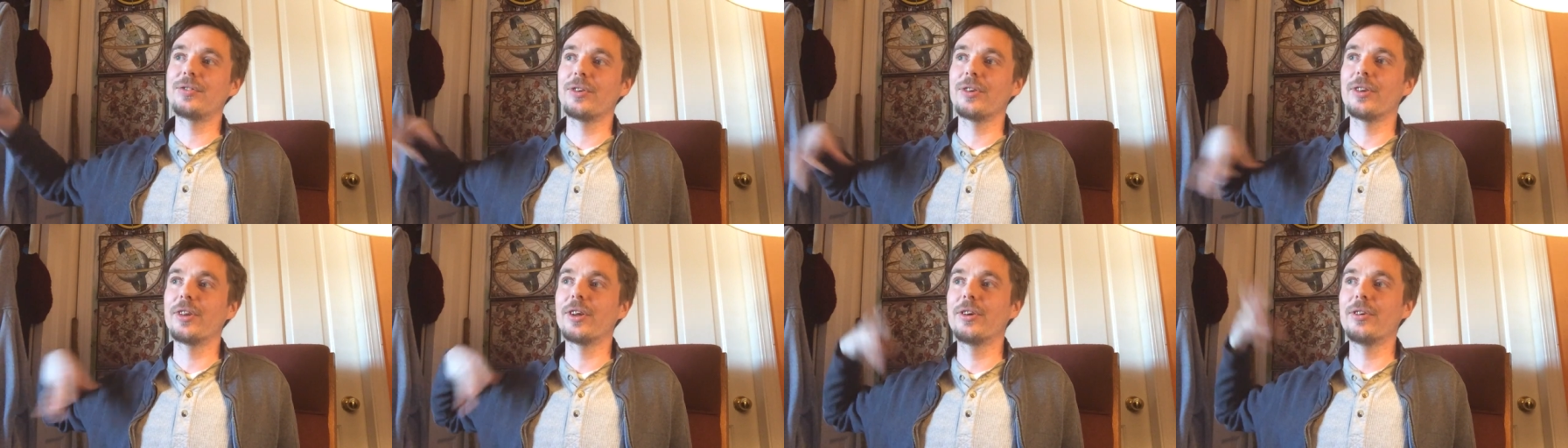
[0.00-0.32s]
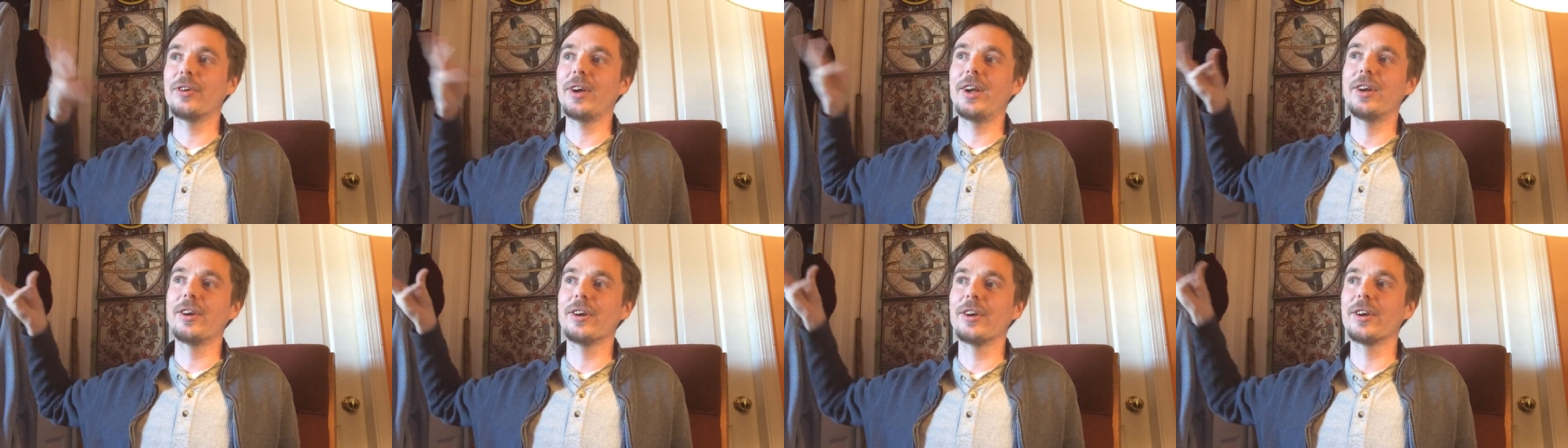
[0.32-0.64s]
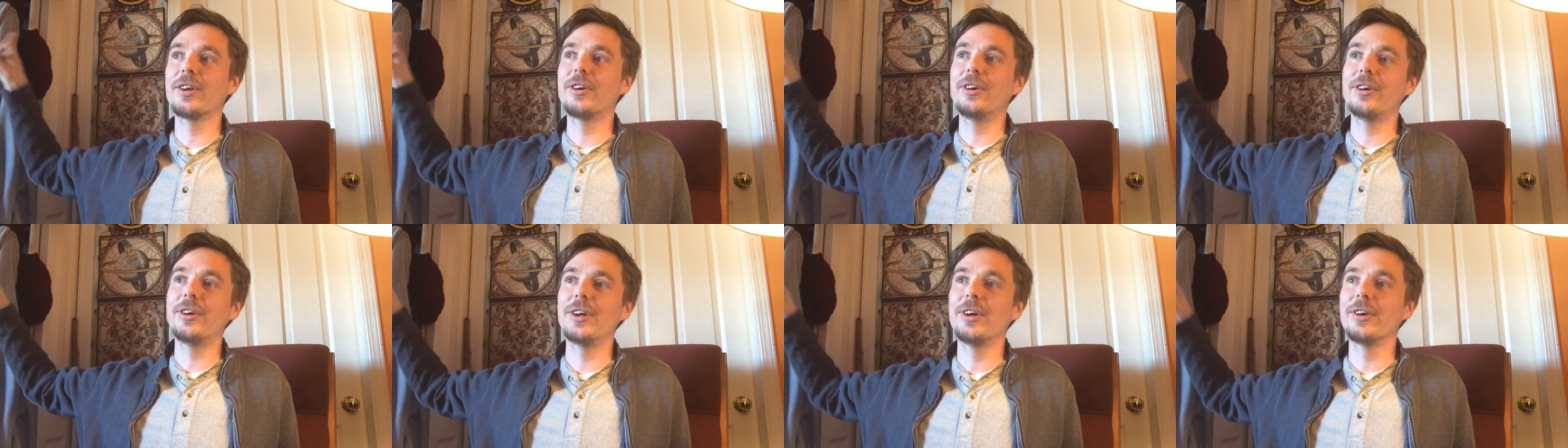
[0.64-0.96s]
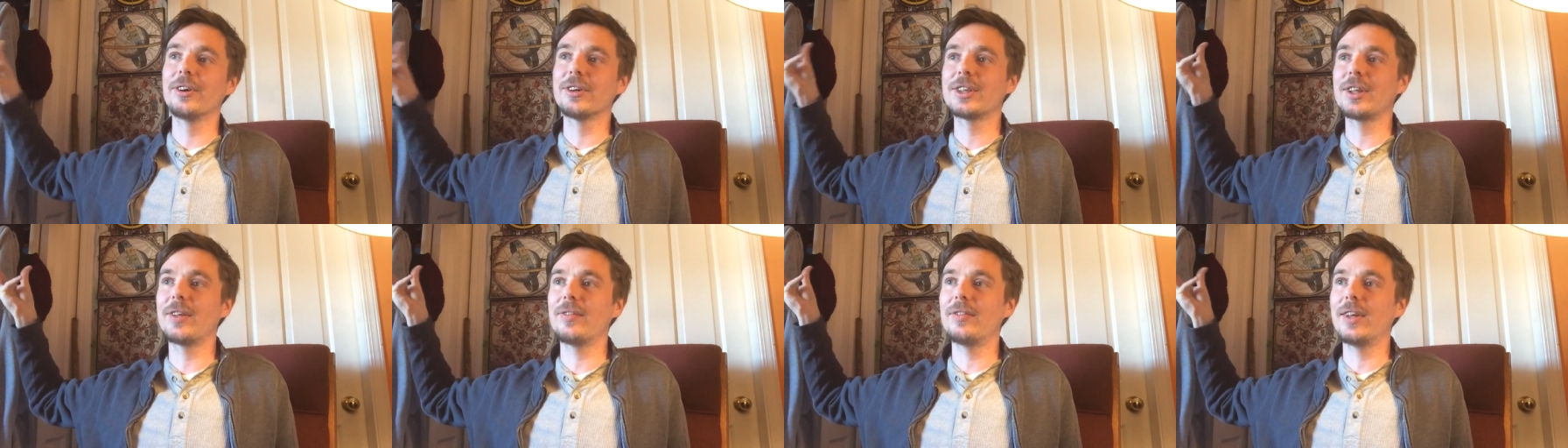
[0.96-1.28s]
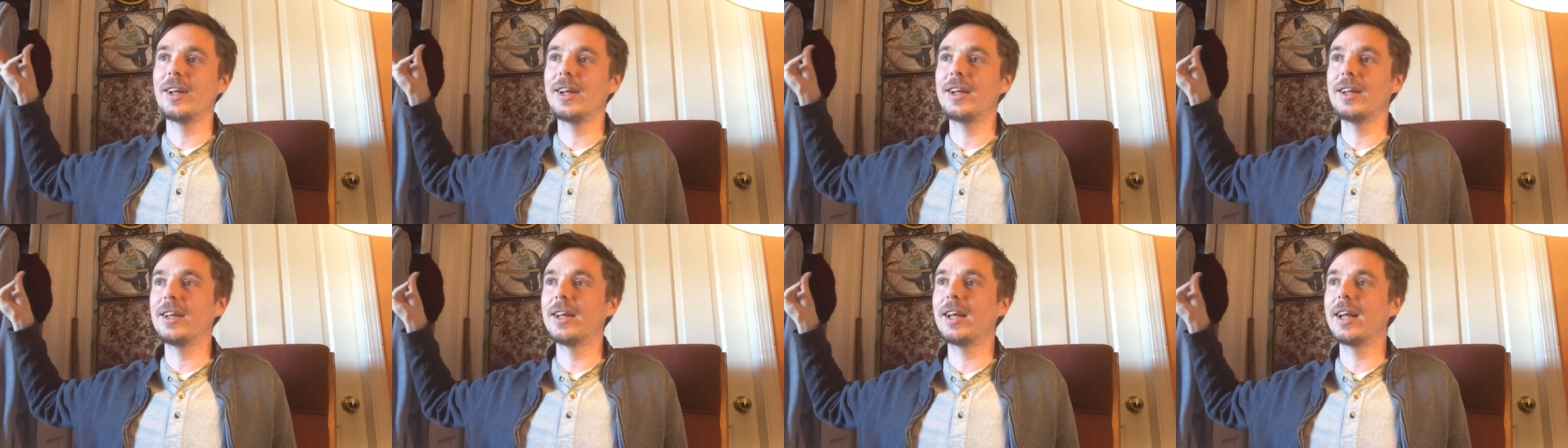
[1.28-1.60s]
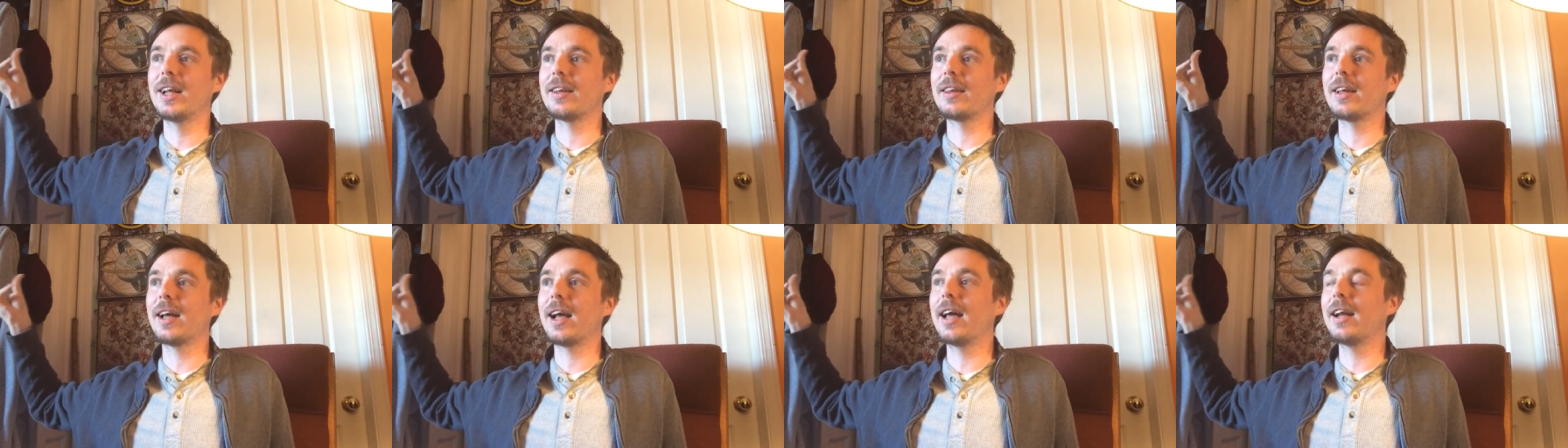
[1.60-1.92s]
for the greater good or something
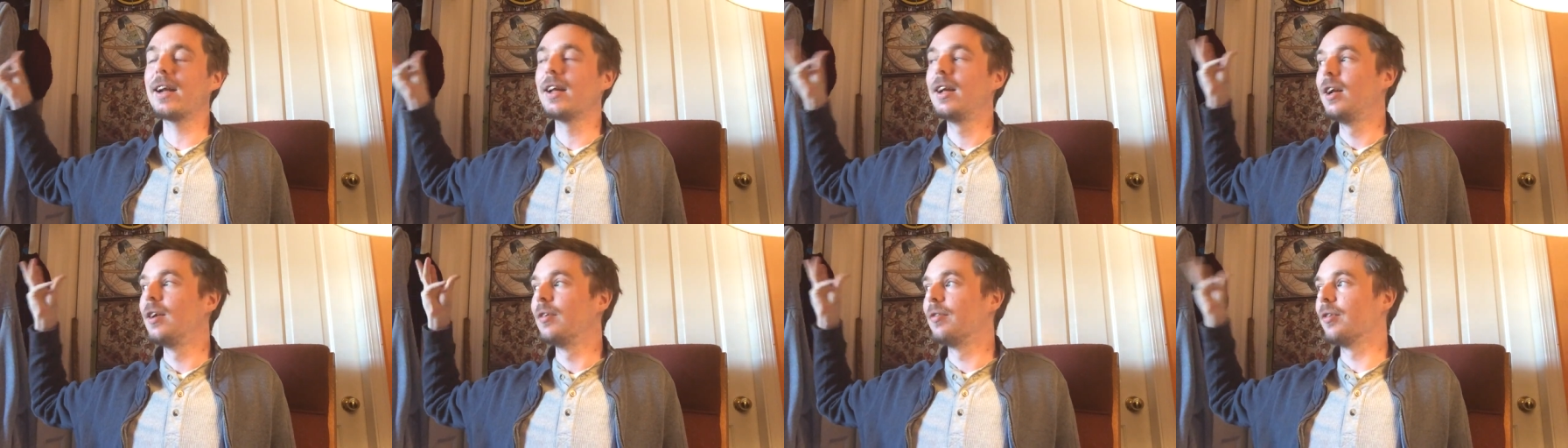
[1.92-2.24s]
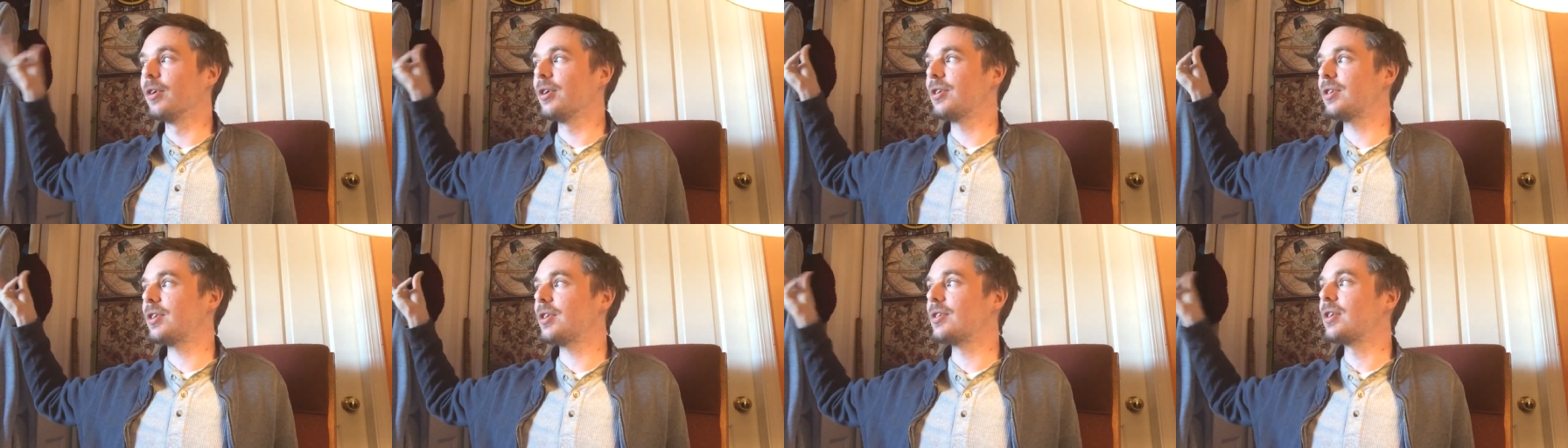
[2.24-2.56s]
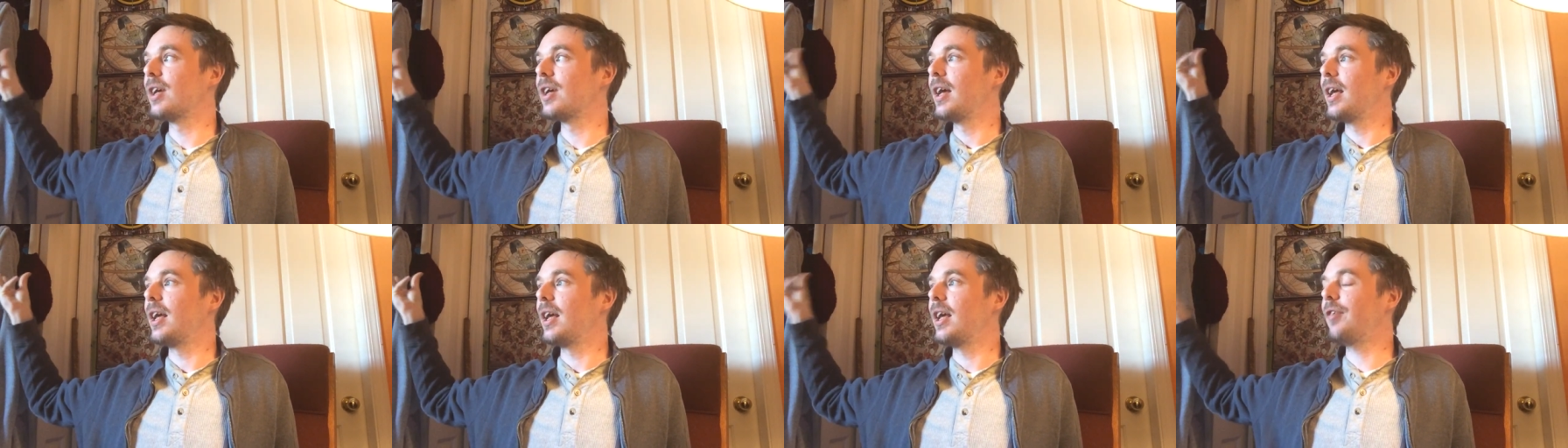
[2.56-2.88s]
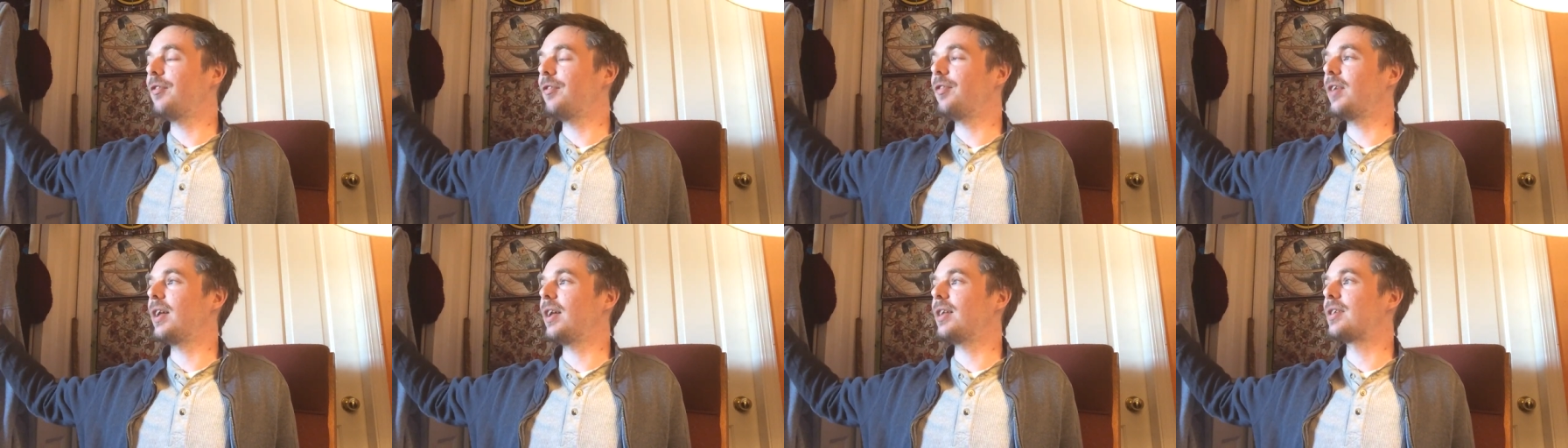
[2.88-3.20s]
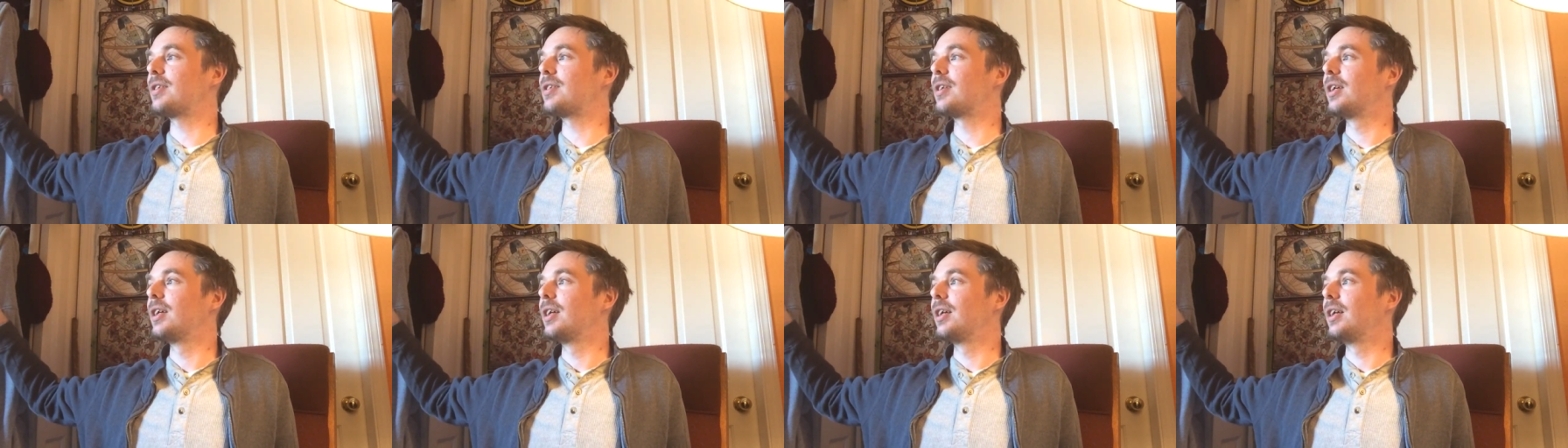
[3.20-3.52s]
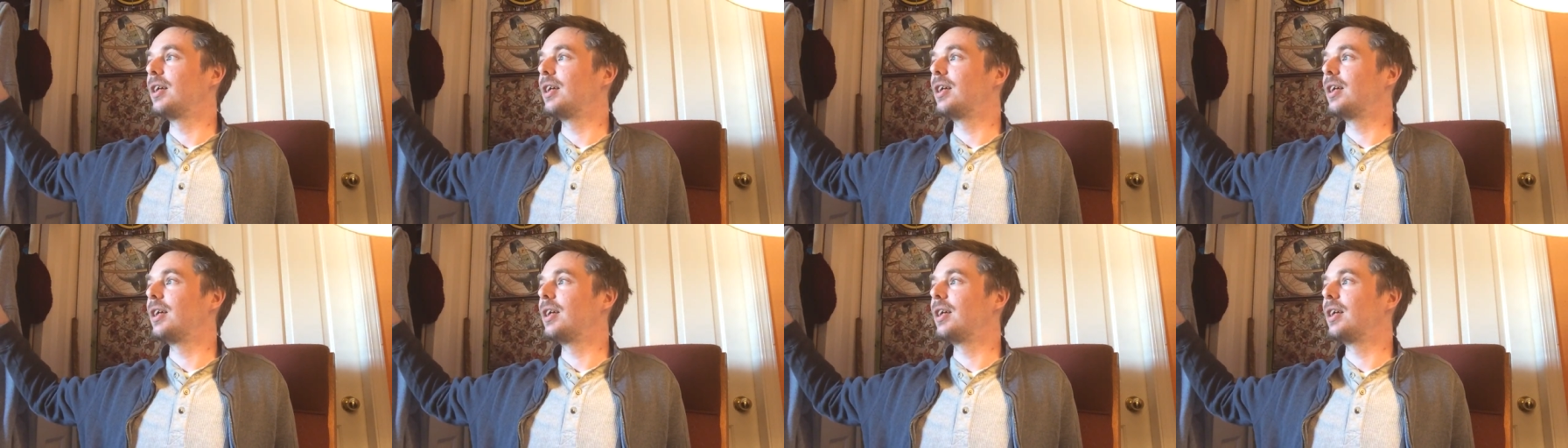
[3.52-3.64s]
like that versus if it's